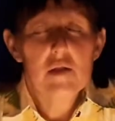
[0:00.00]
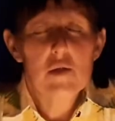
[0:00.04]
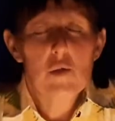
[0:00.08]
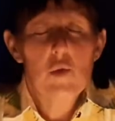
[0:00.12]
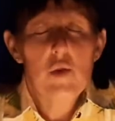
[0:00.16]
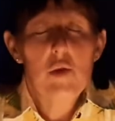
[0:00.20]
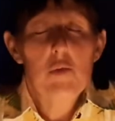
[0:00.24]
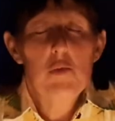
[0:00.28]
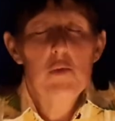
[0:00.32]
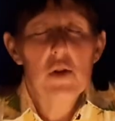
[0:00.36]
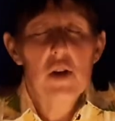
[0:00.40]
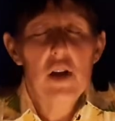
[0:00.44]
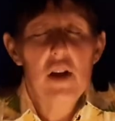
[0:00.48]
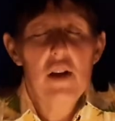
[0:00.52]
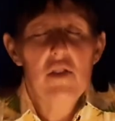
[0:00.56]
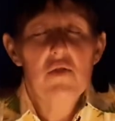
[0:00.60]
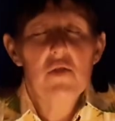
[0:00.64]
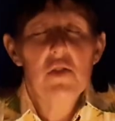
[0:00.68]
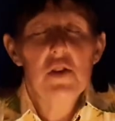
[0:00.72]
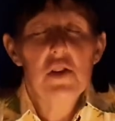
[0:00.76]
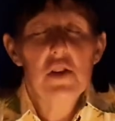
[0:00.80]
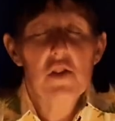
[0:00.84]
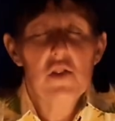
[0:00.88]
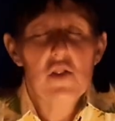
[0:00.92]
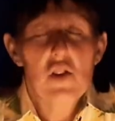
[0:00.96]
We pray
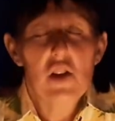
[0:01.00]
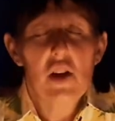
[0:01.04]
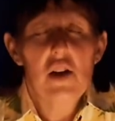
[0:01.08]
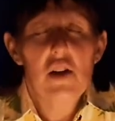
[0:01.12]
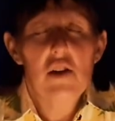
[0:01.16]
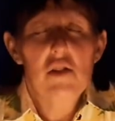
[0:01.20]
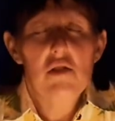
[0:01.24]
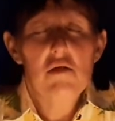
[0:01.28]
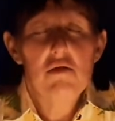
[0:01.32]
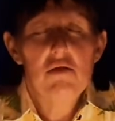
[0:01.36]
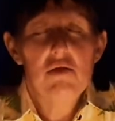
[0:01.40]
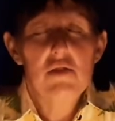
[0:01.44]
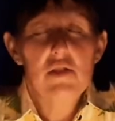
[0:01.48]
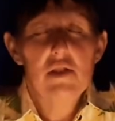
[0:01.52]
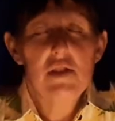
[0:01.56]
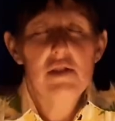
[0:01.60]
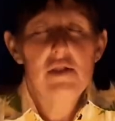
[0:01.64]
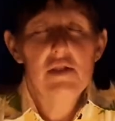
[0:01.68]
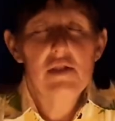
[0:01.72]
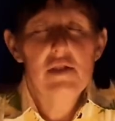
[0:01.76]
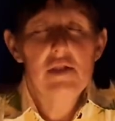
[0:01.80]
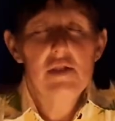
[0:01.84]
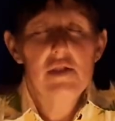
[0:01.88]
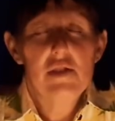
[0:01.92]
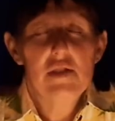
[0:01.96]
for your love.
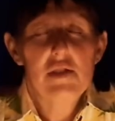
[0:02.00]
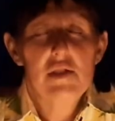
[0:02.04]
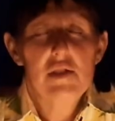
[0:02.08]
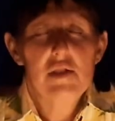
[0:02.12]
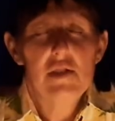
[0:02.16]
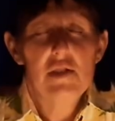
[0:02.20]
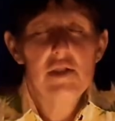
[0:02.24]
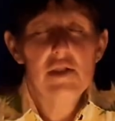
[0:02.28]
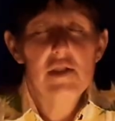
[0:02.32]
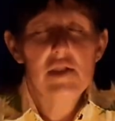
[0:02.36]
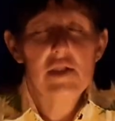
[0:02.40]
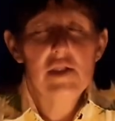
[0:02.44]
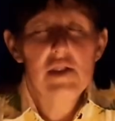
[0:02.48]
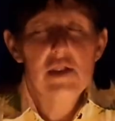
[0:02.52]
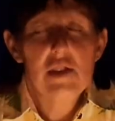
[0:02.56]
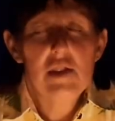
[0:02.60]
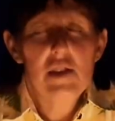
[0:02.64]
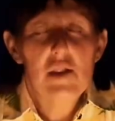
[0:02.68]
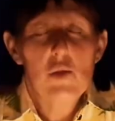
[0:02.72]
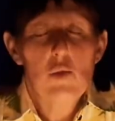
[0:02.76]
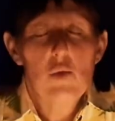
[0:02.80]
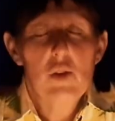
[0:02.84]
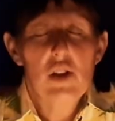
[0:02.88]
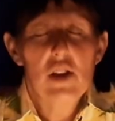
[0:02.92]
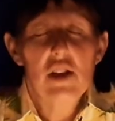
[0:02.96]

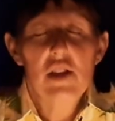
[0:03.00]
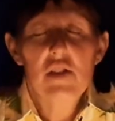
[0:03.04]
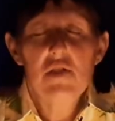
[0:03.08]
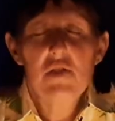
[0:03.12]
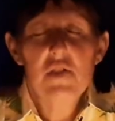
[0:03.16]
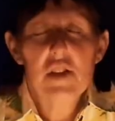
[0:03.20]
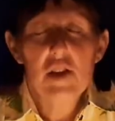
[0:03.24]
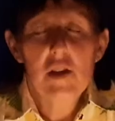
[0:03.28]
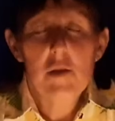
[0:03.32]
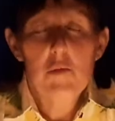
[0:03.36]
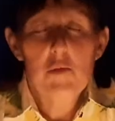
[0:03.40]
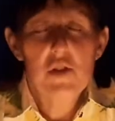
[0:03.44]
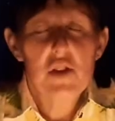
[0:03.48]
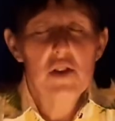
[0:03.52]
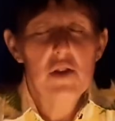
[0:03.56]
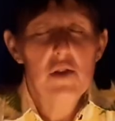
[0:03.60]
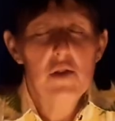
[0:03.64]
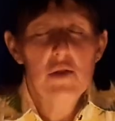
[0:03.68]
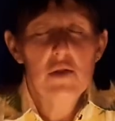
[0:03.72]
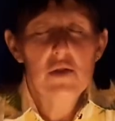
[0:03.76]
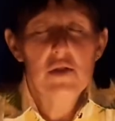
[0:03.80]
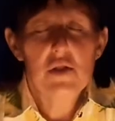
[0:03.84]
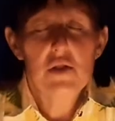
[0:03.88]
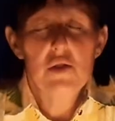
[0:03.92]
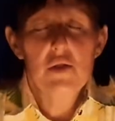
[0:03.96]
We lift up
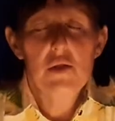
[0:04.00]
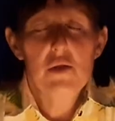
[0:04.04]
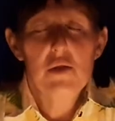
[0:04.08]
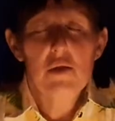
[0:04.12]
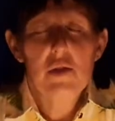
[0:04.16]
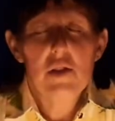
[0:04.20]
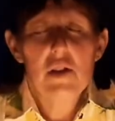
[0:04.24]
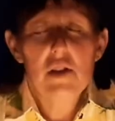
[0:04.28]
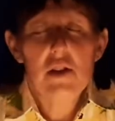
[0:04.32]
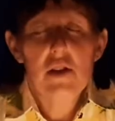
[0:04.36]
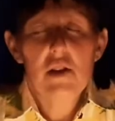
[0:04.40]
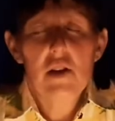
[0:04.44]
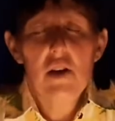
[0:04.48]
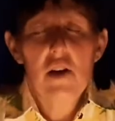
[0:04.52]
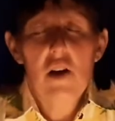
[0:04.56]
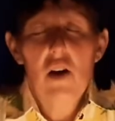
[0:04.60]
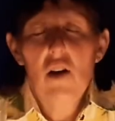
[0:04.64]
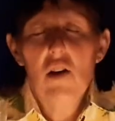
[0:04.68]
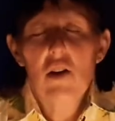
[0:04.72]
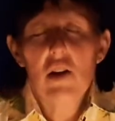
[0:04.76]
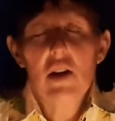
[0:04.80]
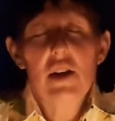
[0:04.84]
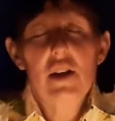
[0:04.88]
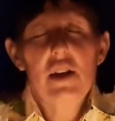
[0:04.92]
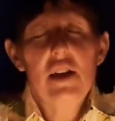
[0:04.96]
those who
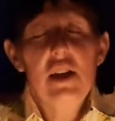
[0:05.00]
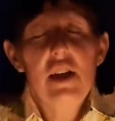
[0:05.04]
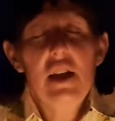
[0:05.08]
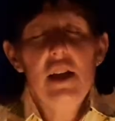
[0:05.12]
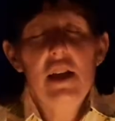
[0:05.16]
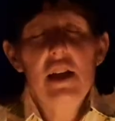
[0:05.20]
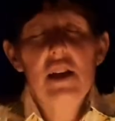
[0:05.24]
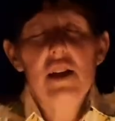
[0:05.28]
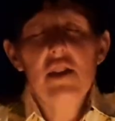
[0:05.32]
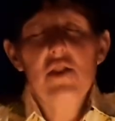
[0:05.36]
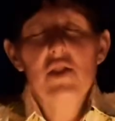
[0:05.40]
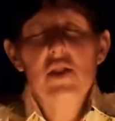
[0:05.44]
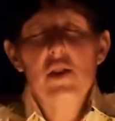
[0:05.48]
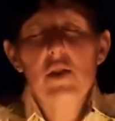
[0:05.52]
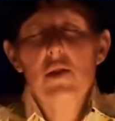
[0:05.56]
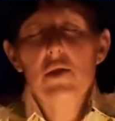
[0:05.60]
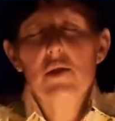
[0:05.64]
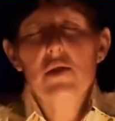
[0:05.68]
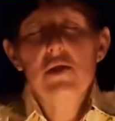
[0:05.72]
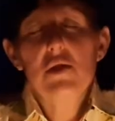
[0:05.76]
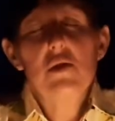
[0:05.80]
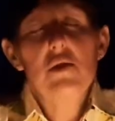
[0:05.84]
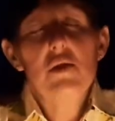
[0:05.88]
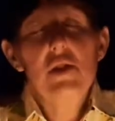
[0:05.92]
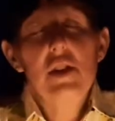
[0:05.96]
are in need and
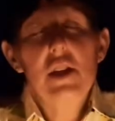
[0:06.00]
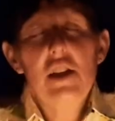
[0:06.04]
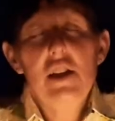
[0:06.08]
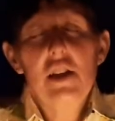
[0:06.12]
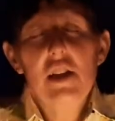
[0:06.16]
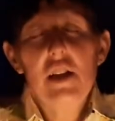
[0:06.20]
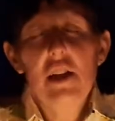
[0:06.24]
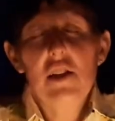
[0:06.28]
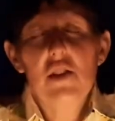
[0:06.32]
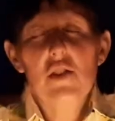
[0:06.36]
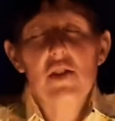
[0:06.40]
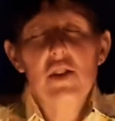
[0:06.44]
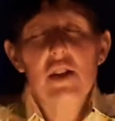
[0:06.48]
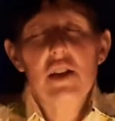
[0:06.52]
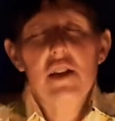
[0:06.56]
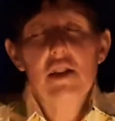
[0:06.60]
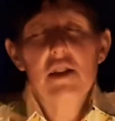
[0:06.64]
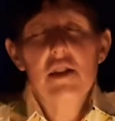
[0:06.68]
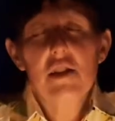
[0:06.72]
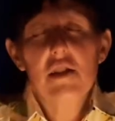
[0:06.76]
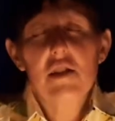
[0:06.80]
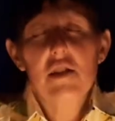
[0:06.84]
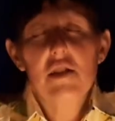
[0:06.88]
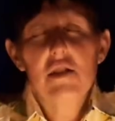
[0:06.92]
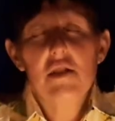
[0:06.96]
those who need
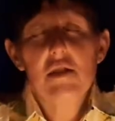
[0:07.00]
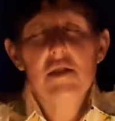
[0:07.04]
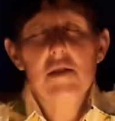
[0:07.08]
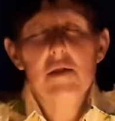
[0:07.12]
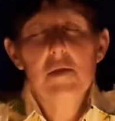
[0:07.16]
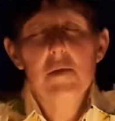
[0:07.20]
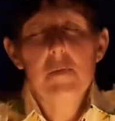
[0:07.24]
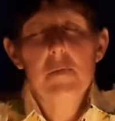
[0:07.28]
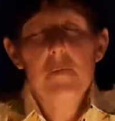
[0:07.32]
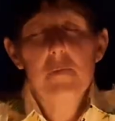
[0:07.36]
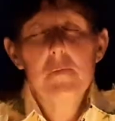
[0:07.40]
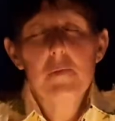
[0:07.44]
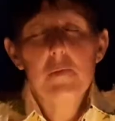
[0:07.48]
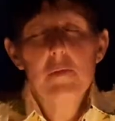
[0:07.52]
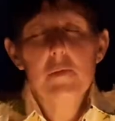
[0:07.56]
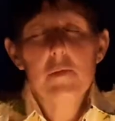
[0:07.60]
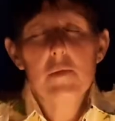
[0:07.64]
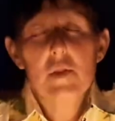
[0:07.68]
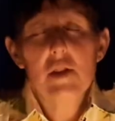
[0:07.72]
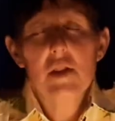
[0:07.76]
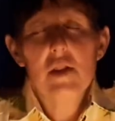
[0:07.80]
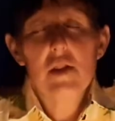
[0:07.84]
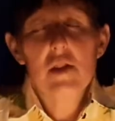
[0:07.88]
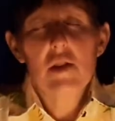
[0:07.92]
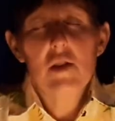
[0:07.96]
healing.
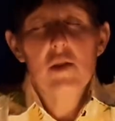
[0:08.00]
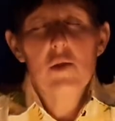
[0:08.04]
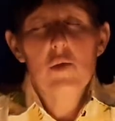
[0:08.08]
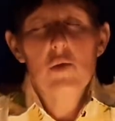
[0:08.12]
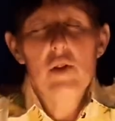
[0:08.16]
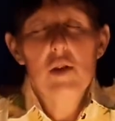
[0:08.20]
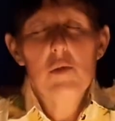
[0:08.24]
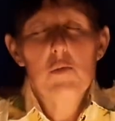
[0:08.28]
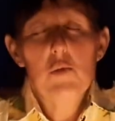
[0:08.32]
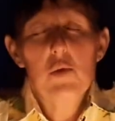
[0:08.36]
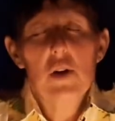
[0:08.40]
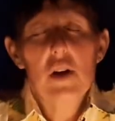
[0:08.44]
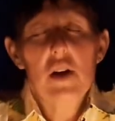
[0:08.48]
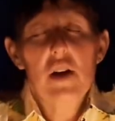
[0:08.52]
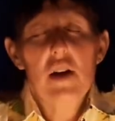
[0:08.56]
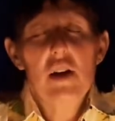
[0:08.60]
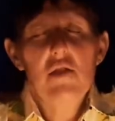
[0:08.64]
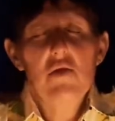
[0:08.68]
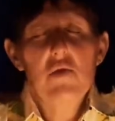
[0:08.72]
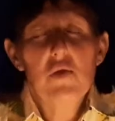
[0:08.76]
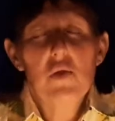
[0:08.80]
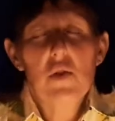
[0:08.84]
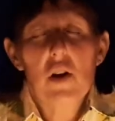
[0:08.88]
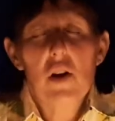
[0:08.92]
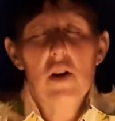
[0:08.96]
We pray
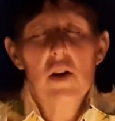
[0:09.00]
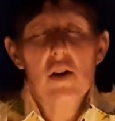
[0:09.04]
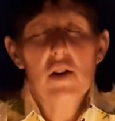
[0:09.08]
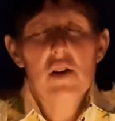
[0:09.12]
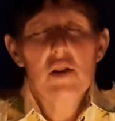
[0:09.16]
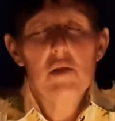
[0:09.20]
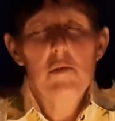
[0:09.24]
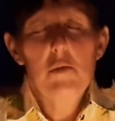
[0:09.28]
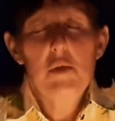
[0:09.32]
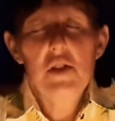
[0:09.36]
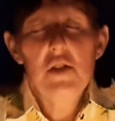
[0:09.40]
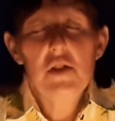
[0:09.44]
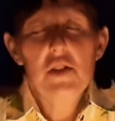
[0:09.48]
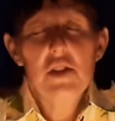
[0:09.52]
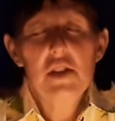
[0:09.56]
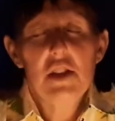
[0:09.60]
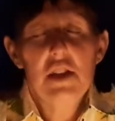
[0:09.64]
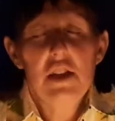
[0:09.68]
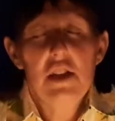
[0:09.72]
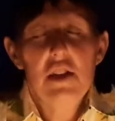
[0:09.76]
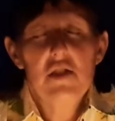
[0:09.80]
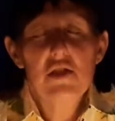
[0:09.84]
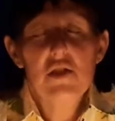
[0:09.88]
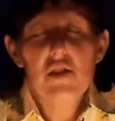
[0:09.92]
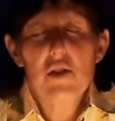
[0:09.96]
for our
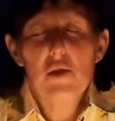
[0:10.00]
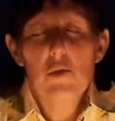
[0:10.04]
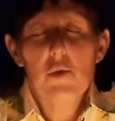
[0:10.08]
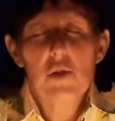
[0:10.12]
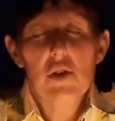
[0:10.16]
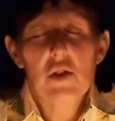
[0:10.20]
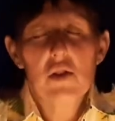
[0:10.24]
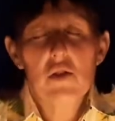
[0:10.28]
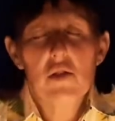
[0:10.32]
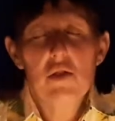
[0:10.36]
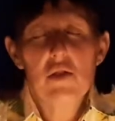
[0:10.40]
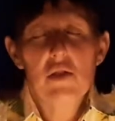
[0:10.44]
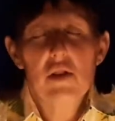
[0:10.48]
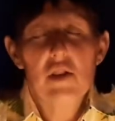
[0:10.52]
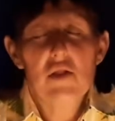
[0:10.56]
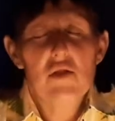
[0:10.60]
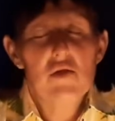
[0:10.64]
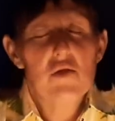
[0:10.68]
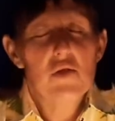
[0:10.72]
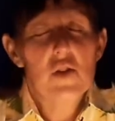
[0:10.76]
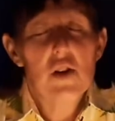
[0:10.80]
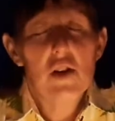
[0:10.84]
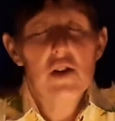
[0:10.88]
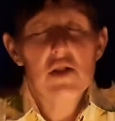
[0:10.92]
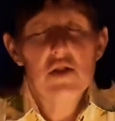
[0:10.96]
communities and world and
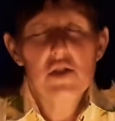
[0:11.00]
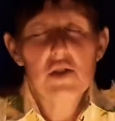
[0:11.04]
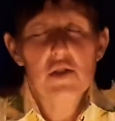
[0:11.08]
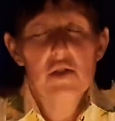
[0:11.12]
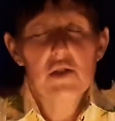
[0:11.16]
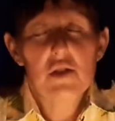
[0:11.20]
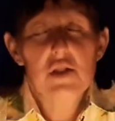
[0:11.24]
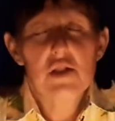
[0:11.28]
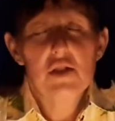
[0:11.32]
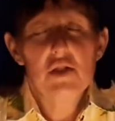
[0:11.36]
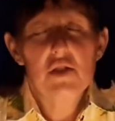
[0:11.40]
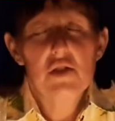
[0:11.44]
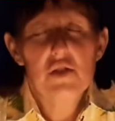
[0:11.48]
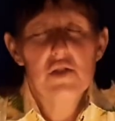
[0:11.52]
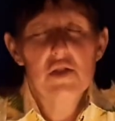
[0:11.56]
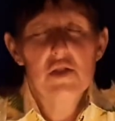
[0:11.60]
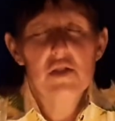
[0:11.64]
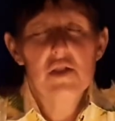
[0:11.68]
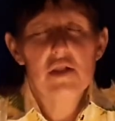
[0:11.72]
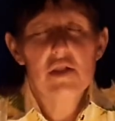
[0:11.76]
for our churches.